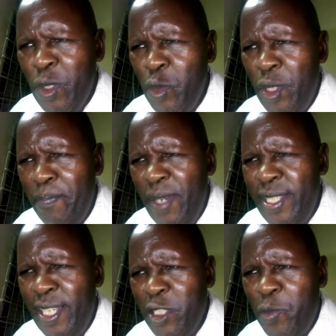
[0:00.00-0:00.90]
to the
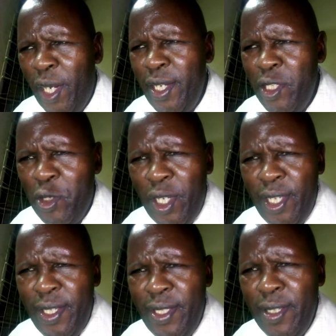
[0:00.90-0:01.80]
best explanation
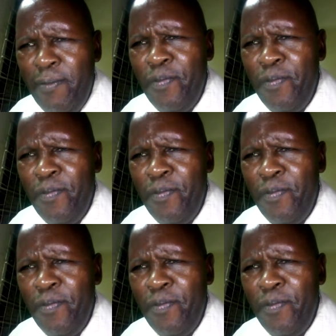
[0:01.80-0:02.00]
is